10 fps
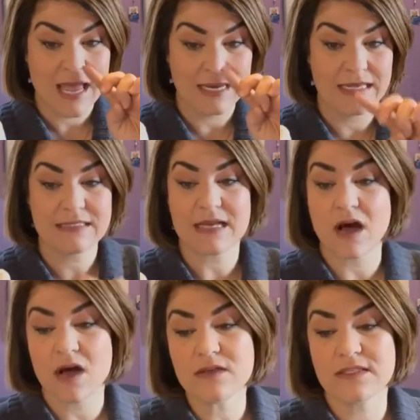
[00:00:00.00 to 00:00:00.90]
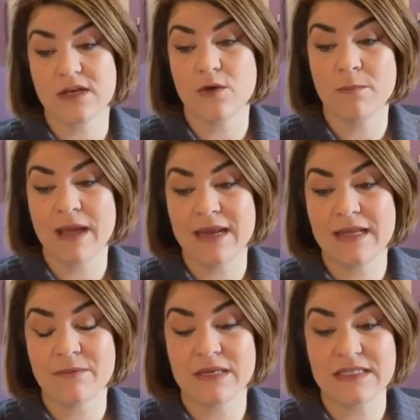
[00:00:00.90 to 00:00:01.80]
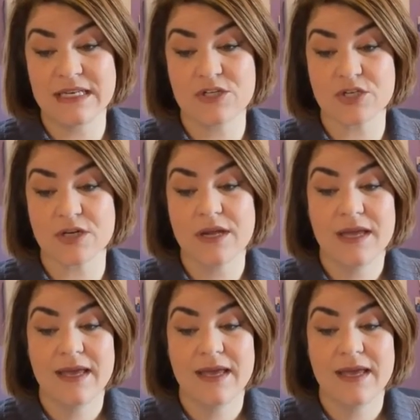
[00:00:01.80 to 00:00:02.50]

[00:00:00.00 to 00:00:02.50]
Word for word: and he's also made him a teacher.